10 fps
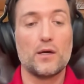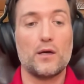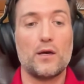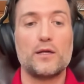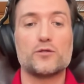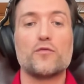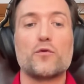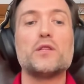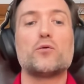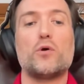Uh, and so for
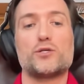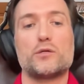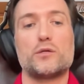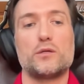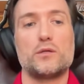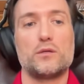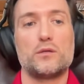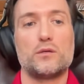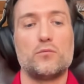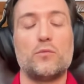me, the question,
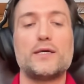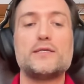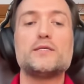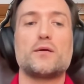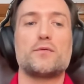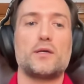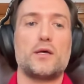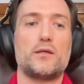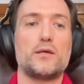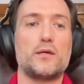when I see something
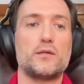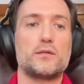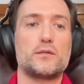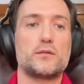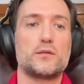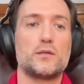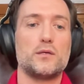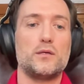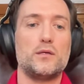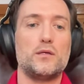like this,
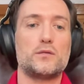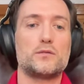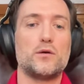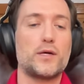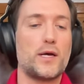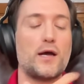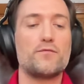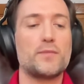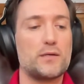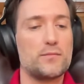is okay, I
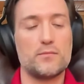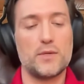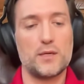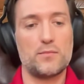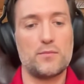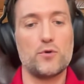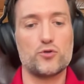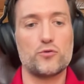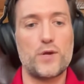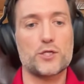have my, my, my
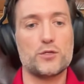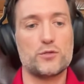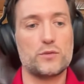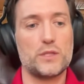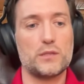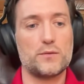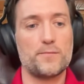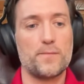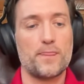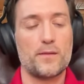emotional reaction to it,
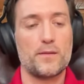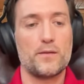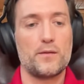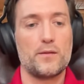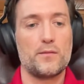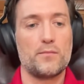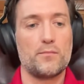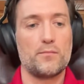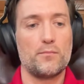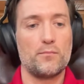mm-hmm.
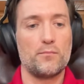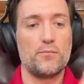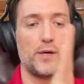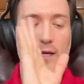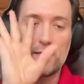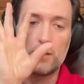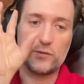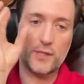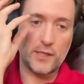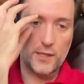but I need
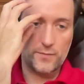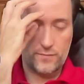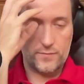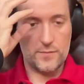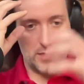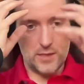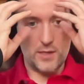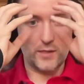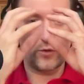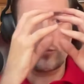to take it and I
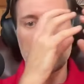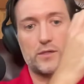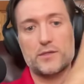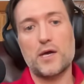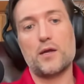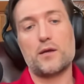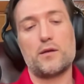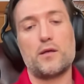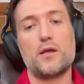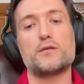need to put it aside.
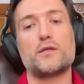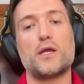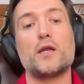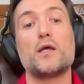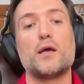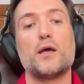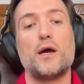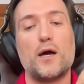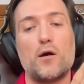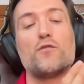And say, then,
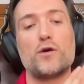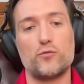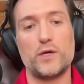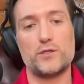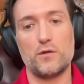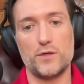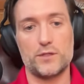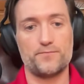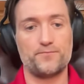how the fuck do I solve this?